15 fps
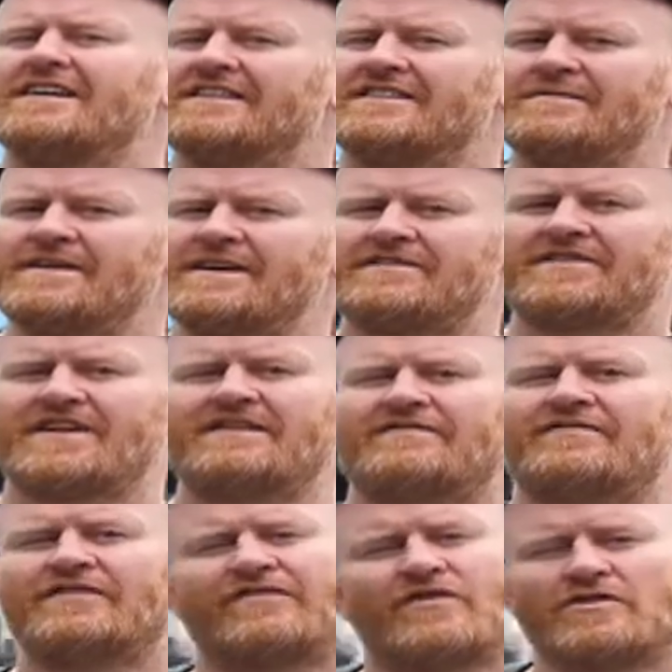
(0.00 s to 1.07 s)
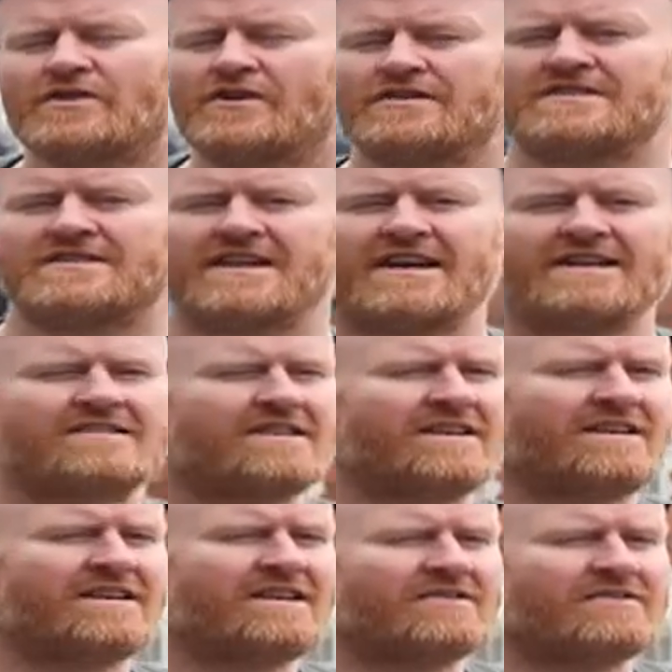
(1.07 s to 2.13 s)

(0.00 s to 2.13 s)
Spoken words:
The main thing for Folktown CIC